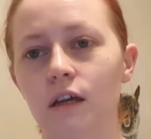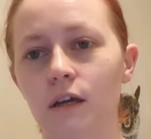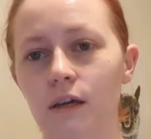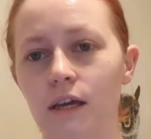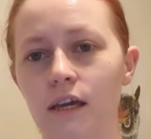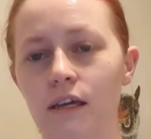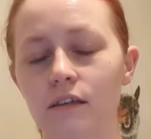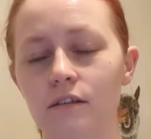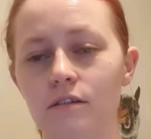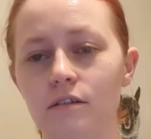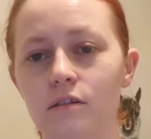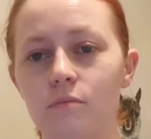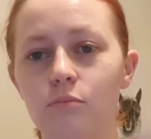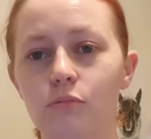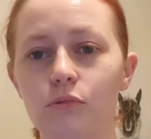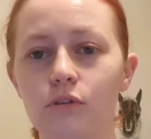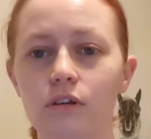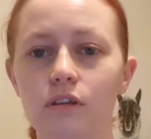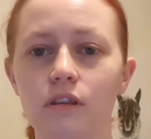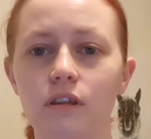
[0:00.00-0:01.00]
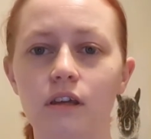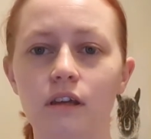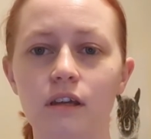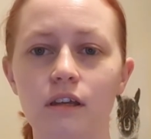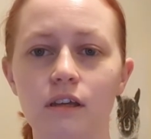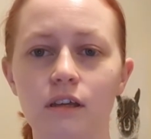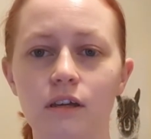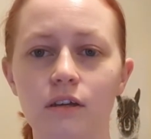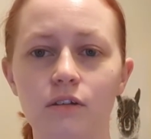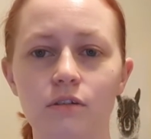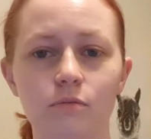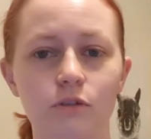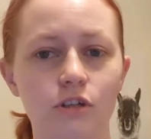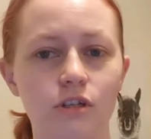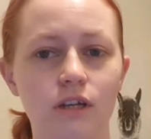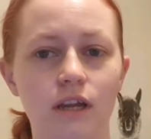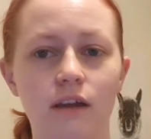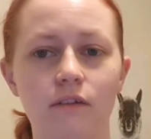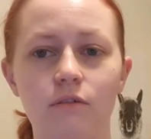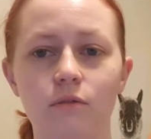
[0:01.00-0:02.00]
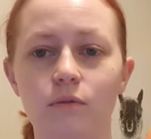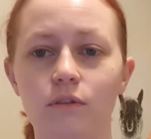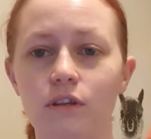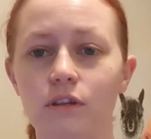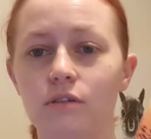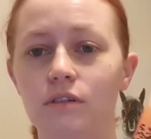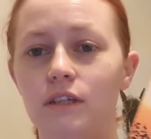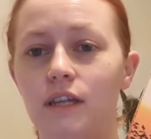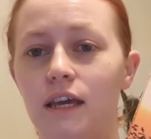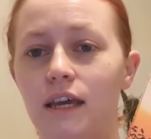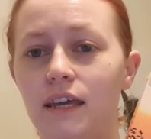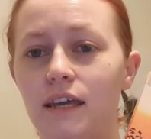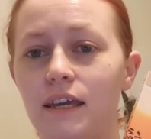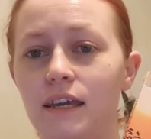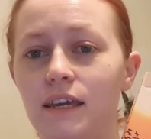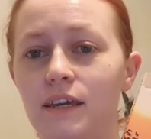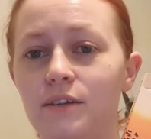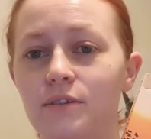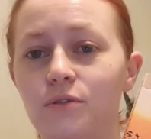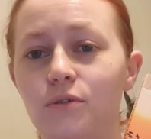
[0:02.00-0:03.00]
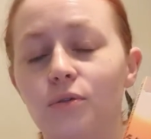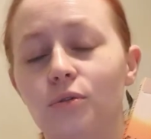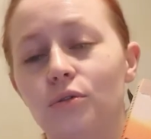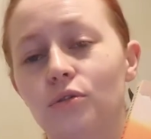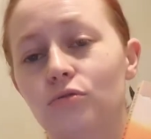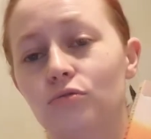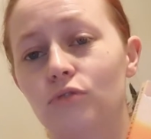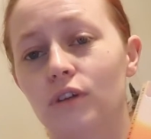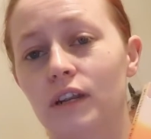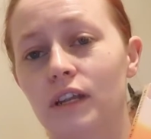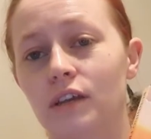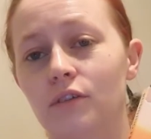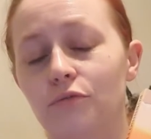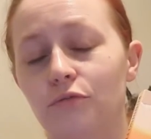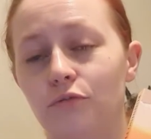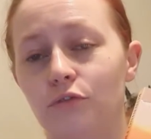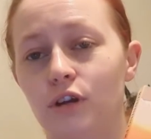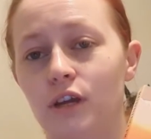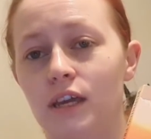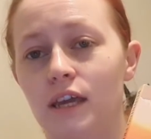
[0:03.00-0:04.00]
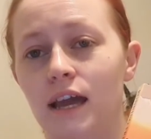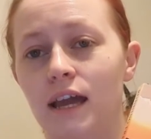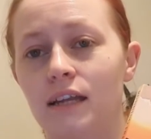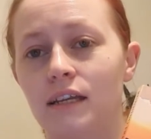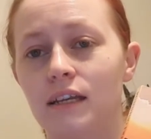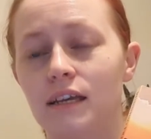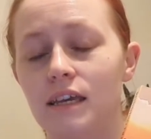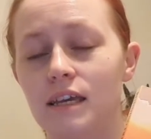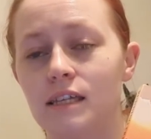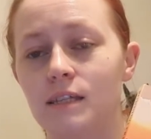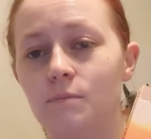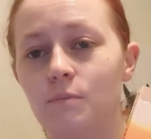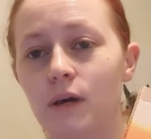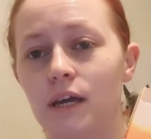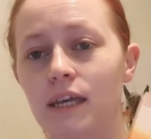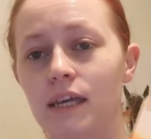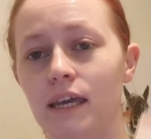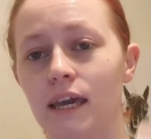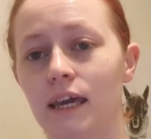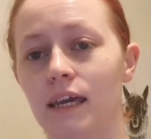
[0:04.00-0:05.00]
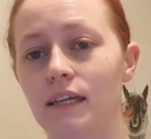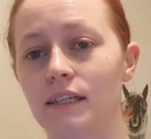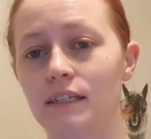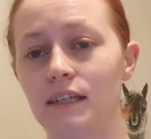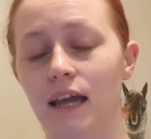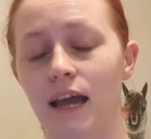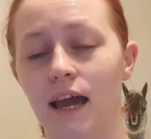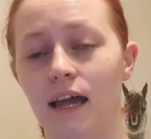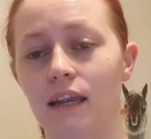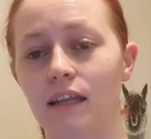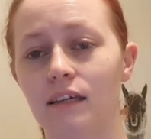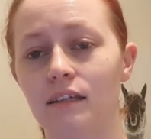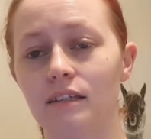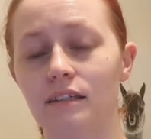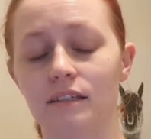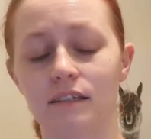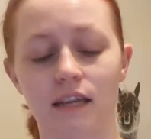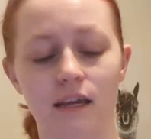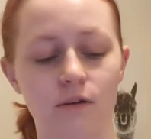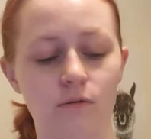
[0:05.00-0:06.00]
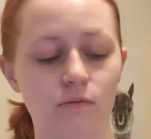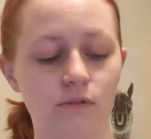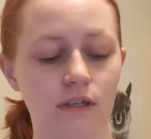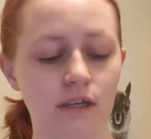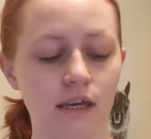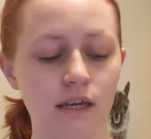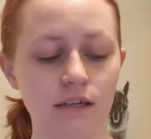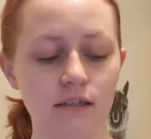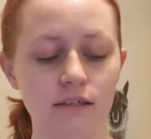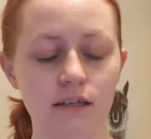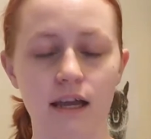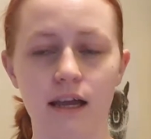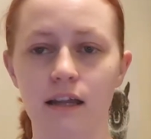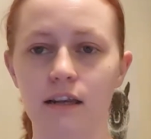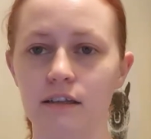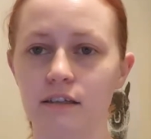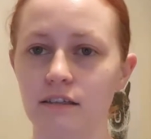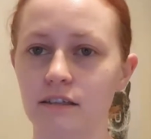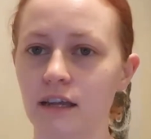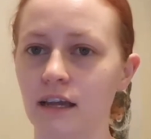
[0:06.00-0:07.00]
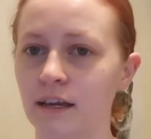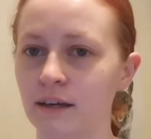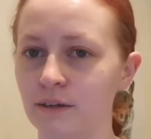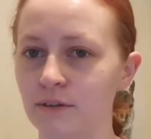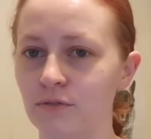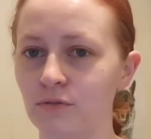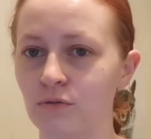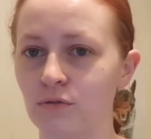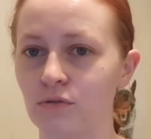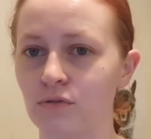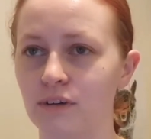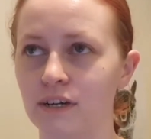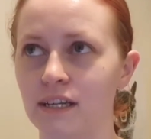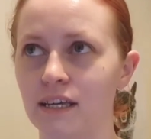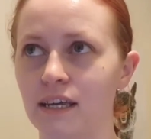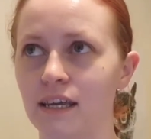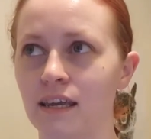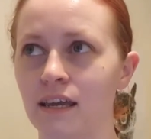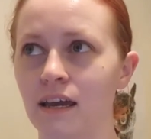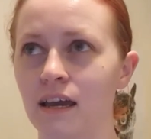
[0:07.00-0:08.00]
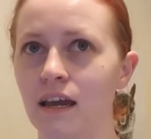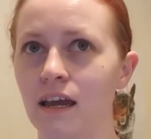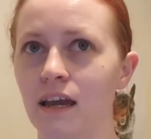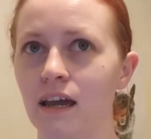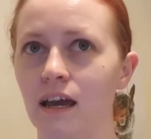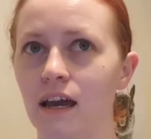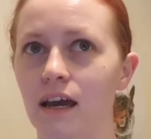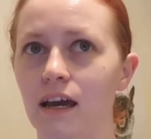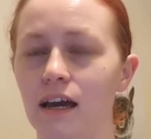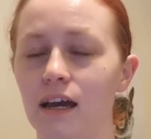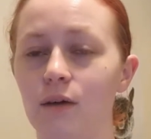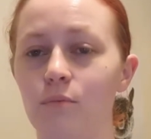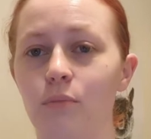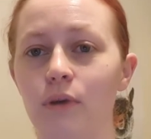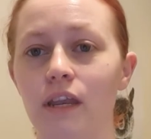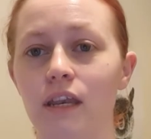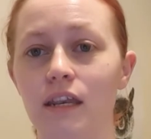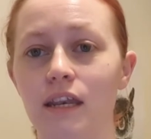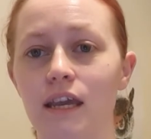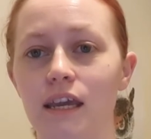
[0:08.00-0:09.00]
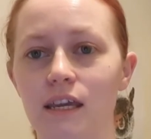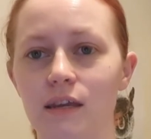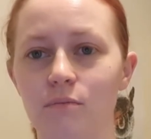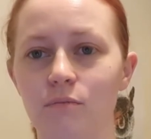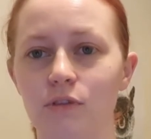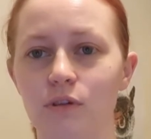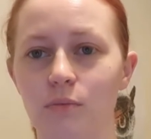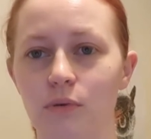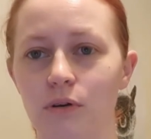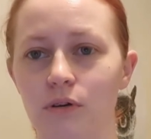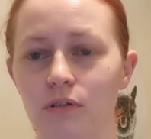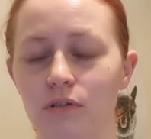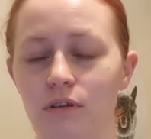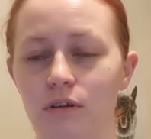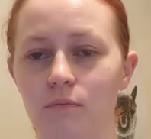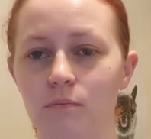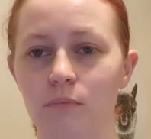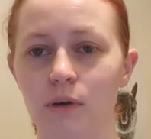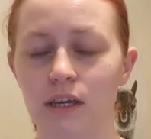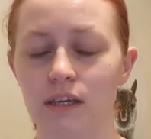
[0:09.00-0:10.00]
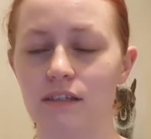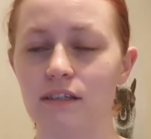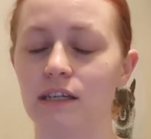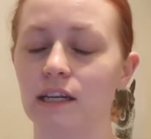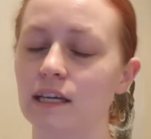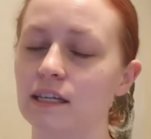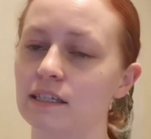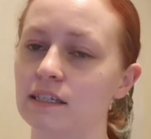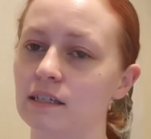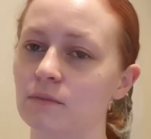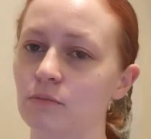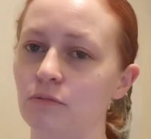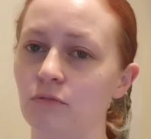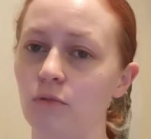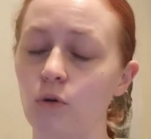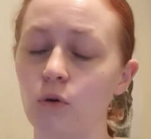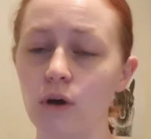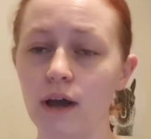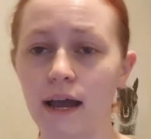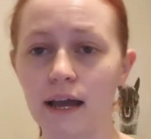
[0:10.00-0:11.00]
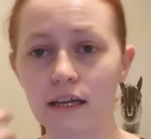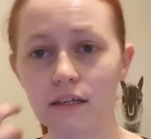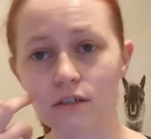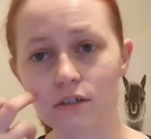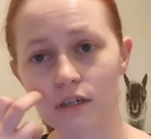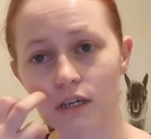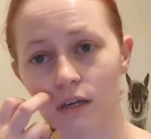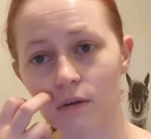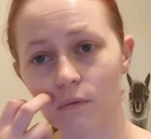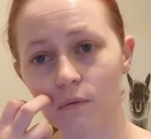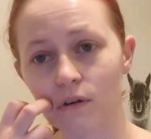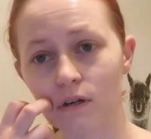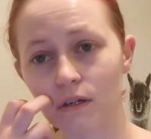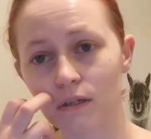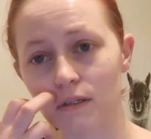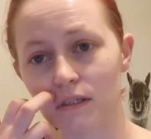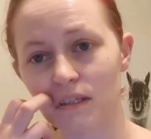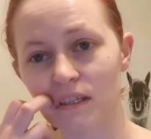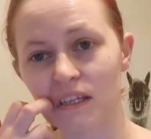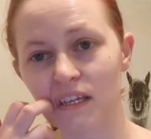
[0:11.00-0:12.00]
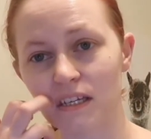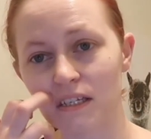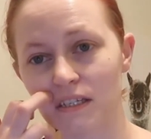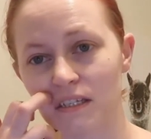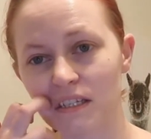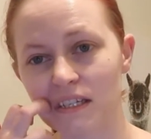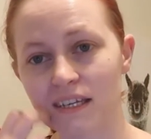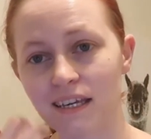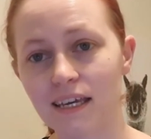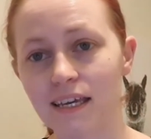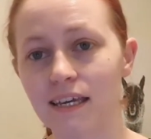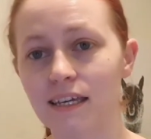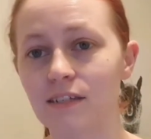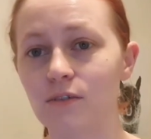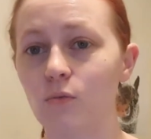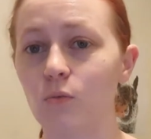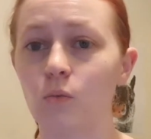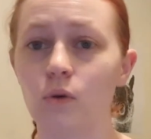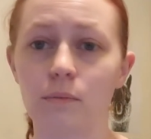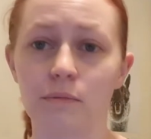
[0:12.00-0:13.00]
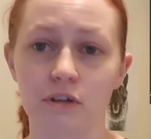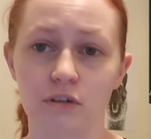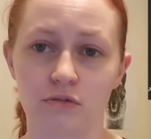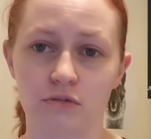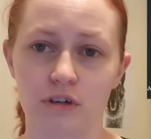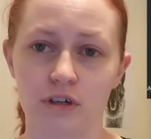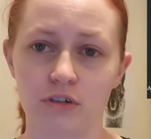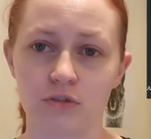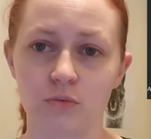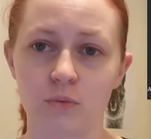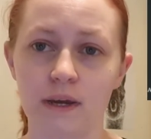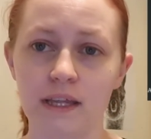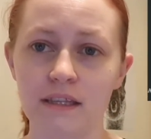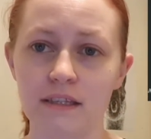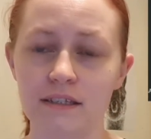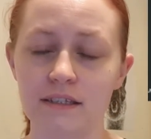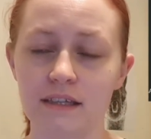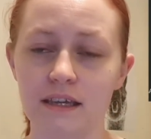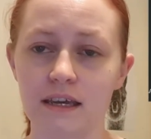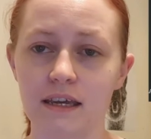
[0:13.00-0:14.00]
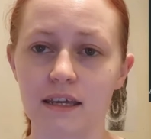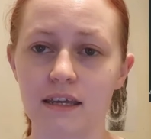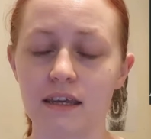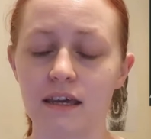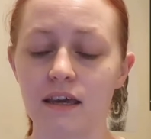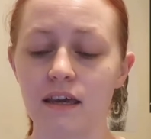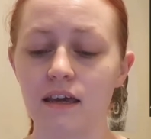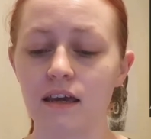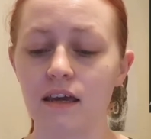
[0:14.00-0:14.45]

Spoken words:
Okay, so the book that I'm going to be sharing with you today is called Running Free and it is by Kate Allatt. Now, Kate Allatt has already been named upon Bikes and Laces before, as she was this year's Woman Crush Wednesday.